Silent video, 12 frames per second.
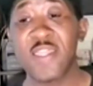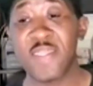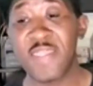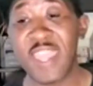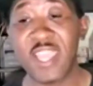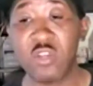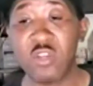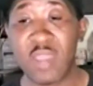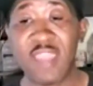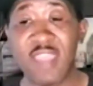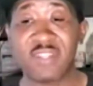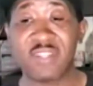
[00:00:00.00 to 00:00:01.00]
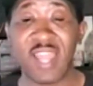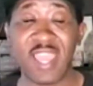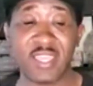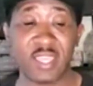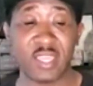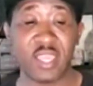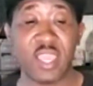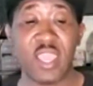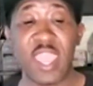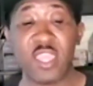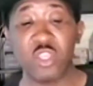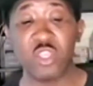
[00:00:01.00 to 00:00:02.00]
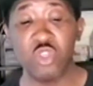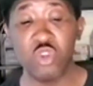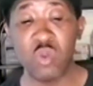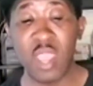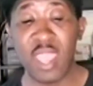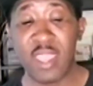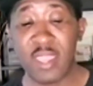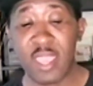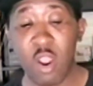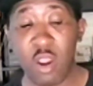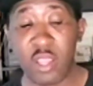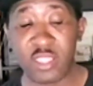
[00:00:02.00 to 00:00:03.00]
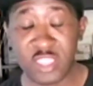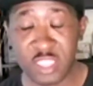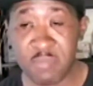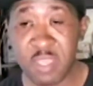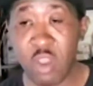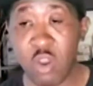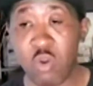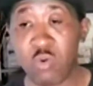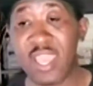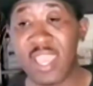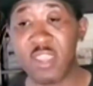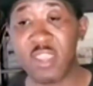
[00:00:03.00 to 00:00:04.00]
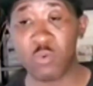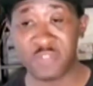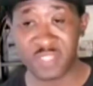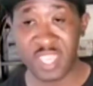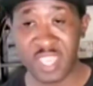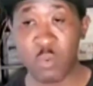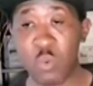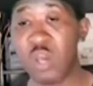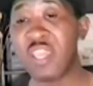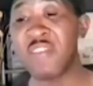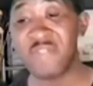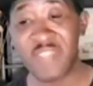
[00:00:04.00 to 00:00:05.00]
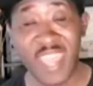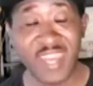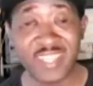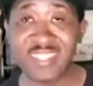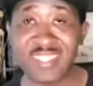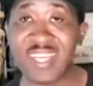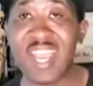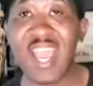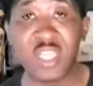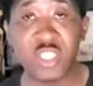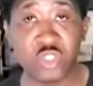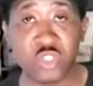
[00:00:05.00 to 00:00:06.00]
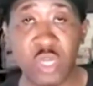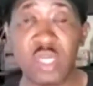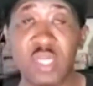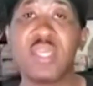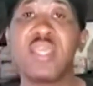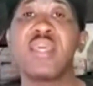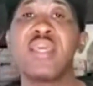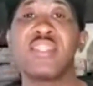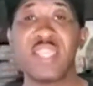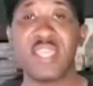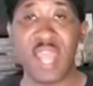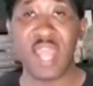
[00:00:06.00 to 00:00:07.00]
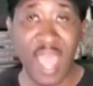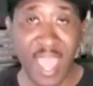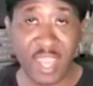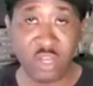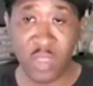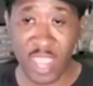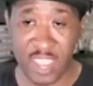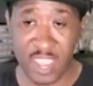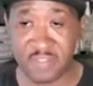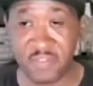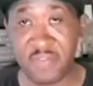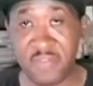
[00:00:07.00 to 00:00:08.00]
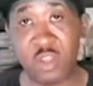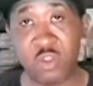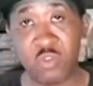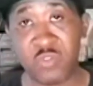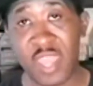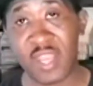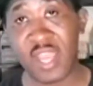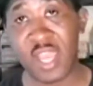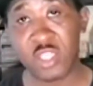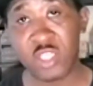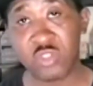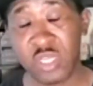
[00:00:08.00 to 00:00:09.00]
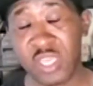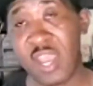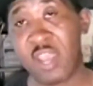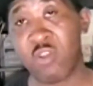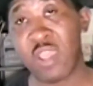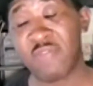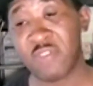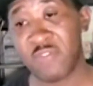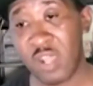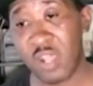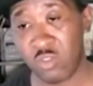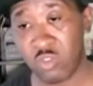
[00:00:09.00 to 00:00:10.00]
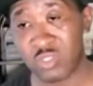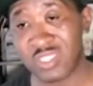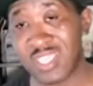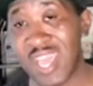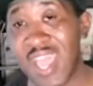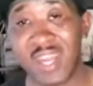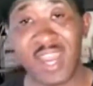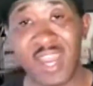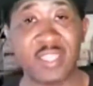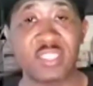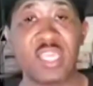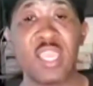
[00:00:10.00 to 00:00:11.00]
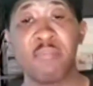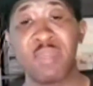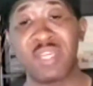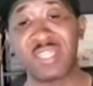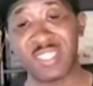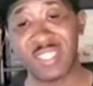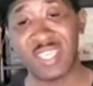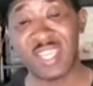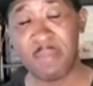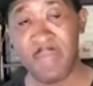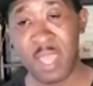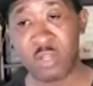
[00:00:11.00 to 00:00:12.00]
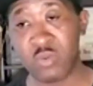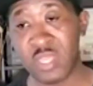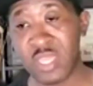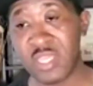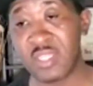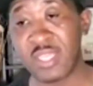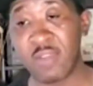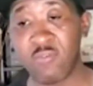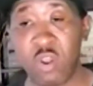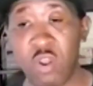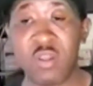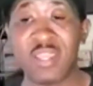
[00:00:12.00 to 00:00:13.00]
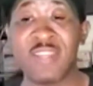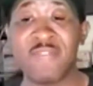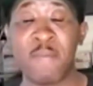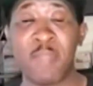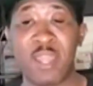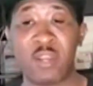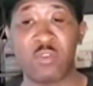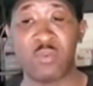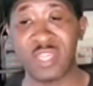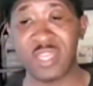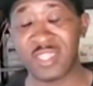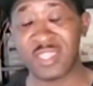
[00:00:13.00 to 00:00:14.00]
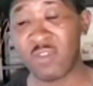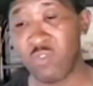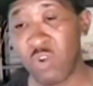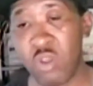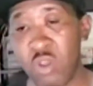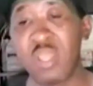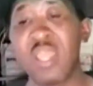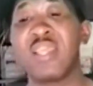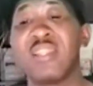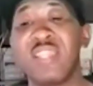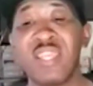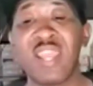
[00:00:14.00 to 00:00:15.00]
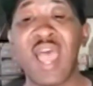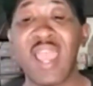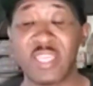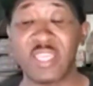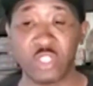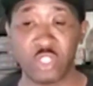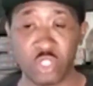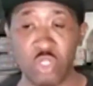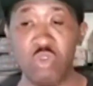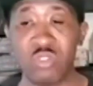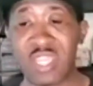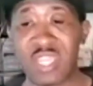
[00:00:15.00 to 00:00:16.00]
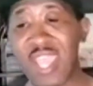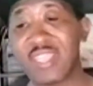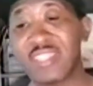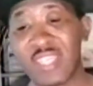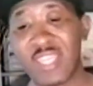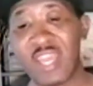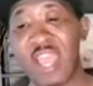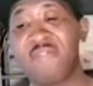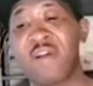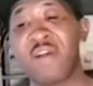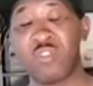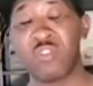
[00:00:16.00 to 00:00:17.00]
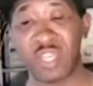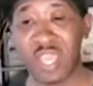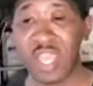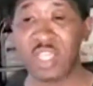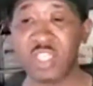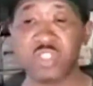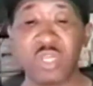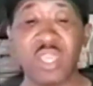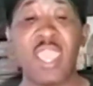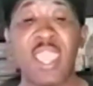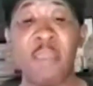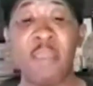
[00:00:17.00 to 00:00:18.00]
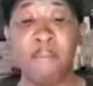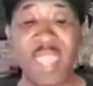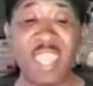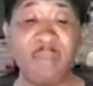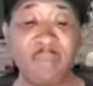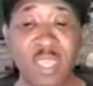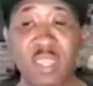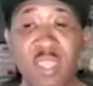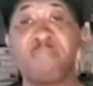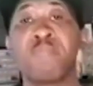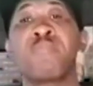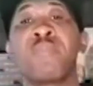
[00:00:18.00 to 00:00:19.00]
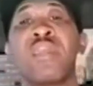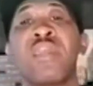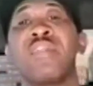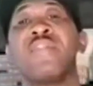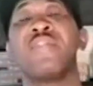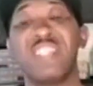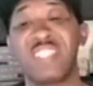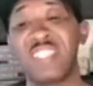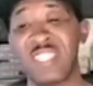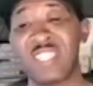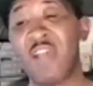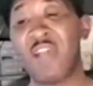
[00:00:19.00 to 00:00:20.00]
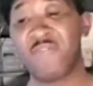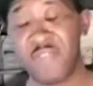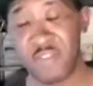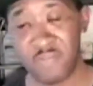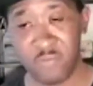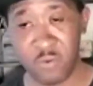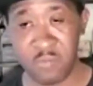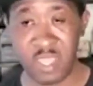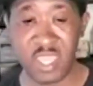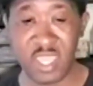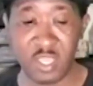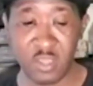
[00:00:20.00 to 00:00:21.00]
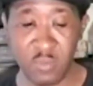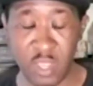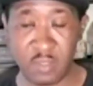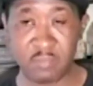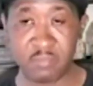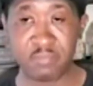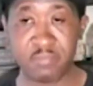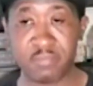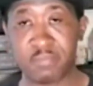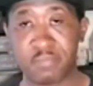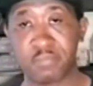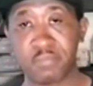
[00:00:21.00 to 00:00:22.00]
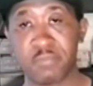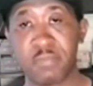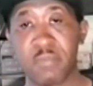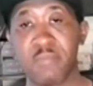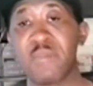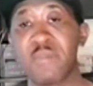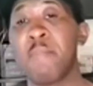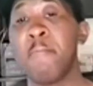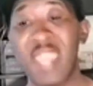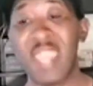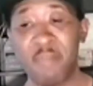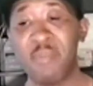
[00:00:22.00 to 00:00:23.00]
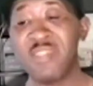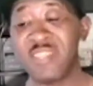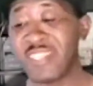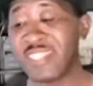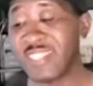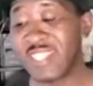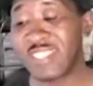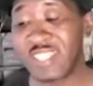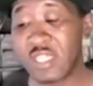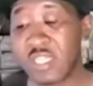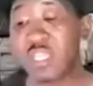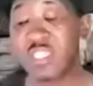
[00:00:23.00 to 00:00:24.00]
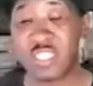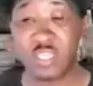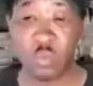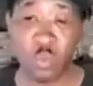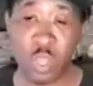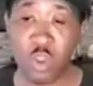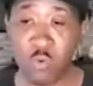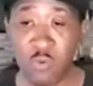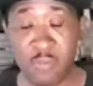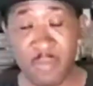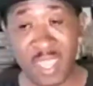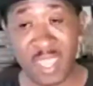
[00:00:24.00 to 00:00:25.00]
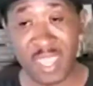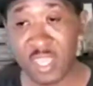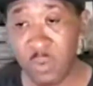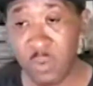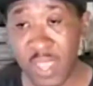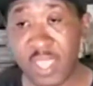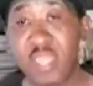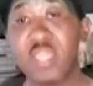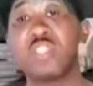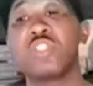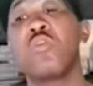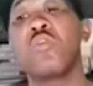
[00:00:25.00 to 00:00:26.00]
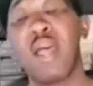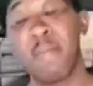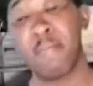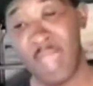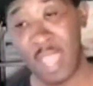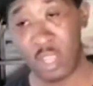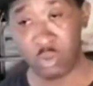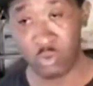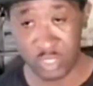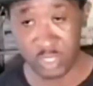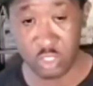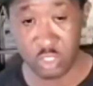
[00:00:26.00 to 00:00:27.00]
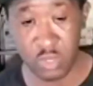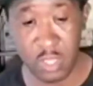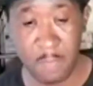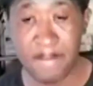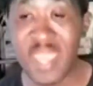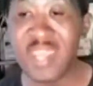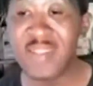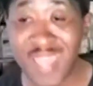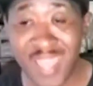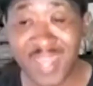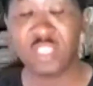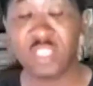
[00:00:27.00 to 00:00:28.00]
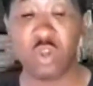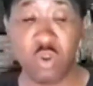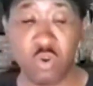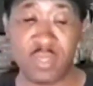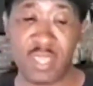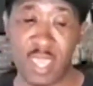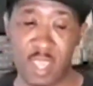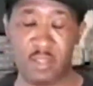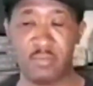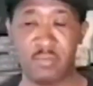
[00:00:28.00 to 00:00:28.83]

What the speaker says: They don't have to like it. And you should be okay with saying, well, if that is the construct, then I don't have to follow that construct, and I don't have to follow those guidelines, because again, I'm not doing anything wrong. And if I'm not doing anything wrong, then I can choose to actually not follow the construct, and maybe this is not fit for me anyway. Maybe this doesn't sit well with me anyway, so I'm not going to do it. And that is okay.